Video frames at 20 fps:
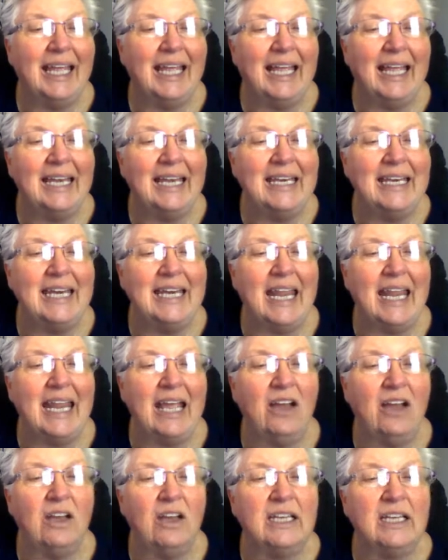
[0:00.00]
Now
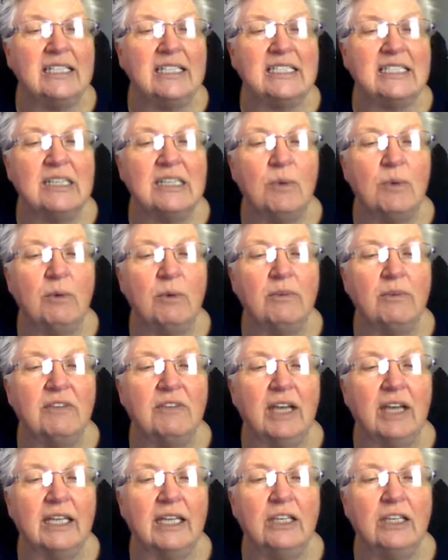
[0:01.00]
let's see what we've
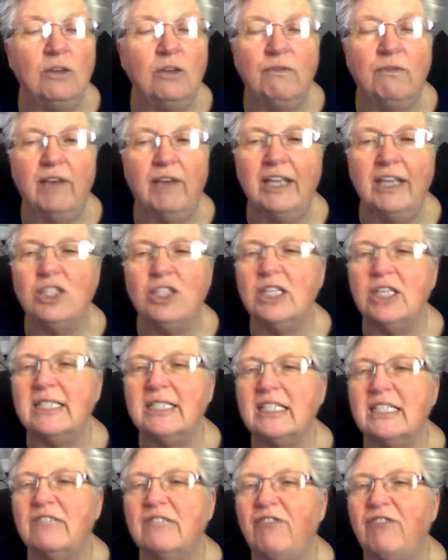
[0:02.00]
got. Can you find Jesus'
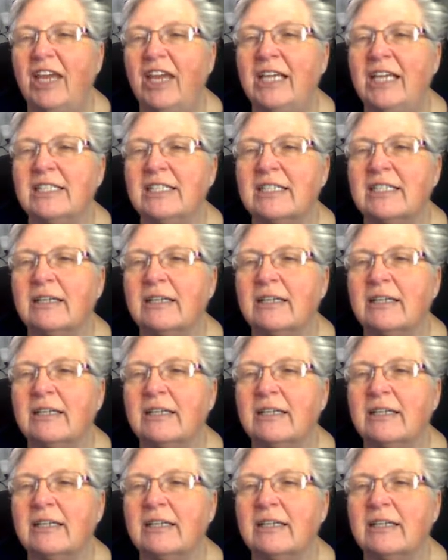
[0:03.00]
face?